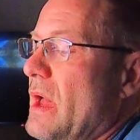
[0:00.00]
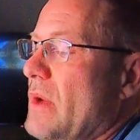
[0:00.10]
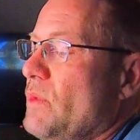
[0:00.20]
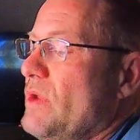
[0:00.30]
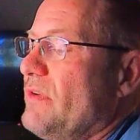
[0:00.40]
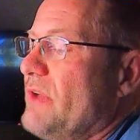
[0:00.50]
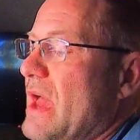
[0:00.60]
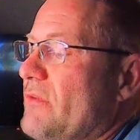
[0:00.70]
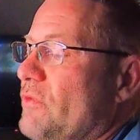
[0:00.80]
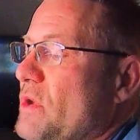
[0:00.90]
We've
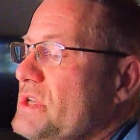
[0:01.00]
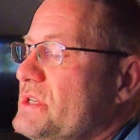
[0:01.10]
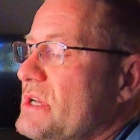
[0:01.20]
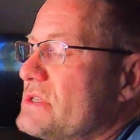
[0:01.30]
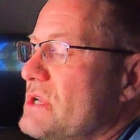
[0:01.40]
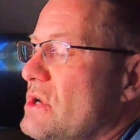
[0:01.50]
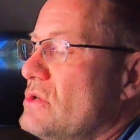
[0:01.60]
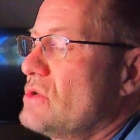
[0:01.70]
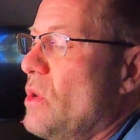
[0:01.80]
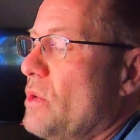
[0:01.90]
had 46
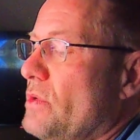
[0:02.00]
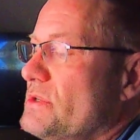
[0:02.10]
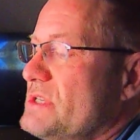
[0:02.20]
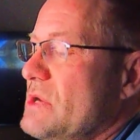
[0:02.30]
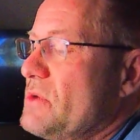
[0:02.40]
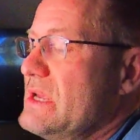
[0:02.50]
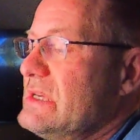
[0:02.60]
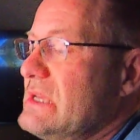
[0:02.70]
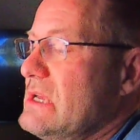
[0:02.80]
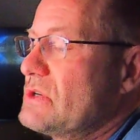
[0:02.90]
total 0
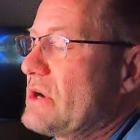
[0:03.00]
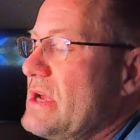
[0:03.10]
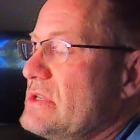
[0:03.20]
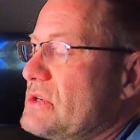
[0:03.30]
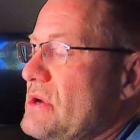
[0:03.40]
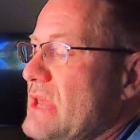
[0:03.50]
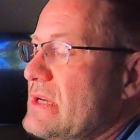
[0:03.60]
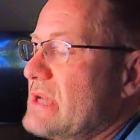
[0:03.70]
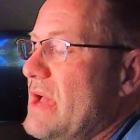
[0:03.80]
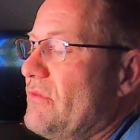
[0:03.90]
DTE trades during
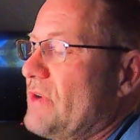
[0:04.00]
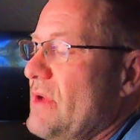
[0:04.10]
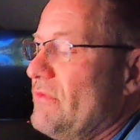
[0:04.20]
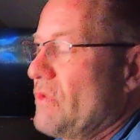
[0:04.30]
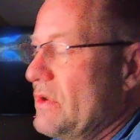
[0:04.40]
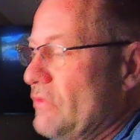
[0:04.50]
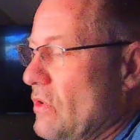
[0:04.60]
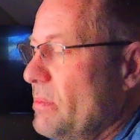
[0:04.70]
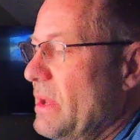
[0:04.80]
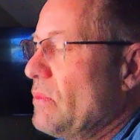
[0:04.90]
that time frame. 44
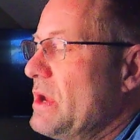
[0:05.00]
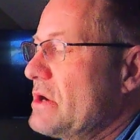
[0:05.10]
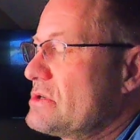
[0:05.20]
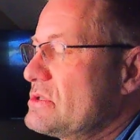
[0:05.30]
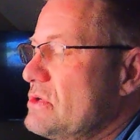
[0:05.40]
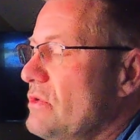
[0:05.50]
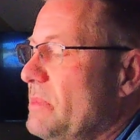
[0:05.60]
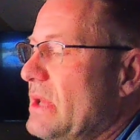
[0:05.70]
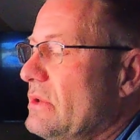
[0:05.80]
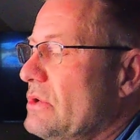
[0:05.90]
have been winners, 2 have
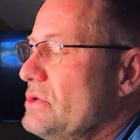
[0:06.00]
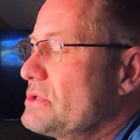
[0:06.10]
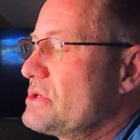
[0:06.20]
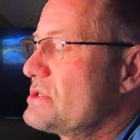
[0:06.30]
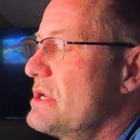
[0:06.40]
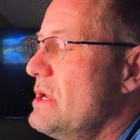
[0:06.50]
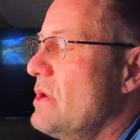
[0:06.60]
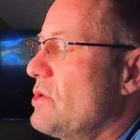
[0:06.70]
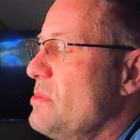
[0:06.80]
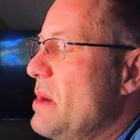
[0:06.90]
been losers.
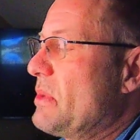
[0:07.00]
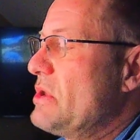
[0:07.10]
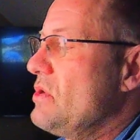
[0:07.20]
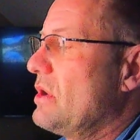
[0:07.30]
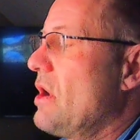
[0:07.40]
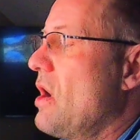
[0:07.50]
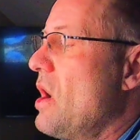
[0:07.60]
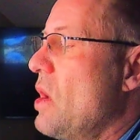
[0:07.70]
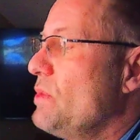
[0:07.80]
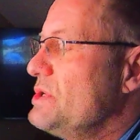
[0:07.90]
Remember, you can
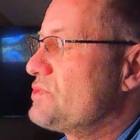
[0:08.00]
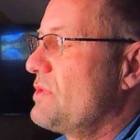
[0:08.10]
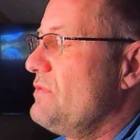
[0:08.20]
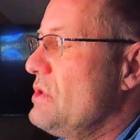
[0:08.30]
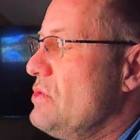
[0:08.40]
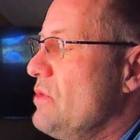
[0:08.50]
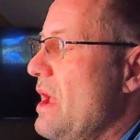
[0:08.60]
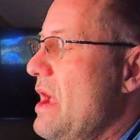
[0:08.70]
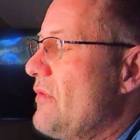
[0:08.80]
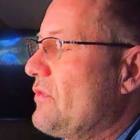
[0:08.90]
always review
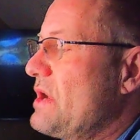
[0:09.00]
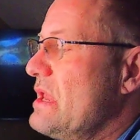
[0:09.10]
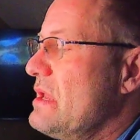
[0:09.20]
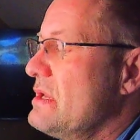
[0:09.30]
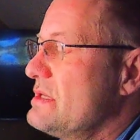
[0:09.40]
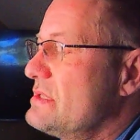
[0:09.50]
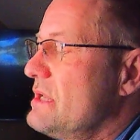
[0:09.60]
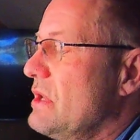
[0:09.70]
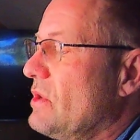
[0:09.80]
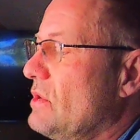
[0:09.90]
every
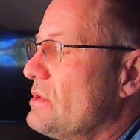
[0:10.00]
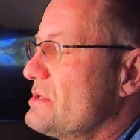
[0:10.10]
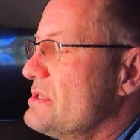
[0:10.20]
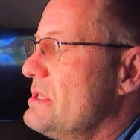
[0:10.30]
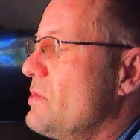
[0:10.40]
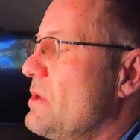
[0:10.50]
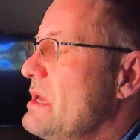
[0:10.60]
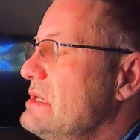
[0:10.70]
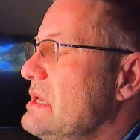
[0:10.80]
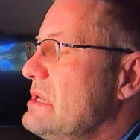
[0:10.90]
single 0
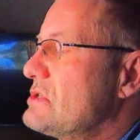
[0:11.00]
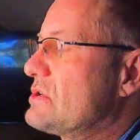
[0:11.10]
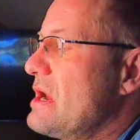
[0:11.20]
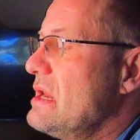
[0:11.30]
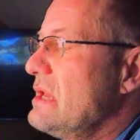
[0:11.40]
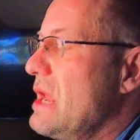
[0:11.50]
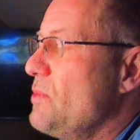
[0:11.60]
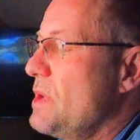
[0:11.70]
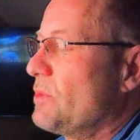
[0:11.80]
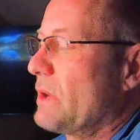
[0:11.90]
DTE's trading day.
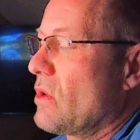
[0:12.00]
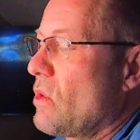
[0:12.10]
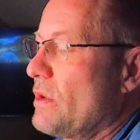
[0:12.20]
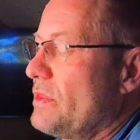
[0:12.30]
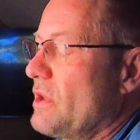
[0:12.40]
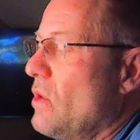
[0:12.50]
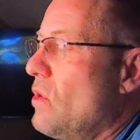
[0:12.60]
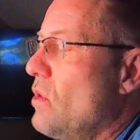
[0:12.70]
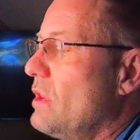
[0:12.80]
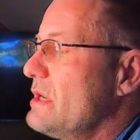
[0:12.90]
We record the
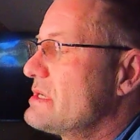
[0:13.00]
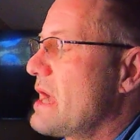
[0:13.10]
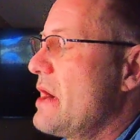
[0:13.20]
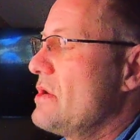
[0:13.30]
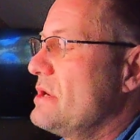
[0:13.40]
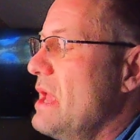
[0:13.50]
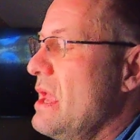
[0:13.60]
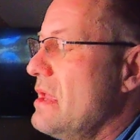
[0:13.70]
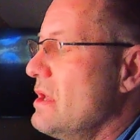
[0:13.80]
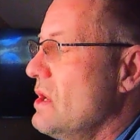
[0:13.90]
whole entire day.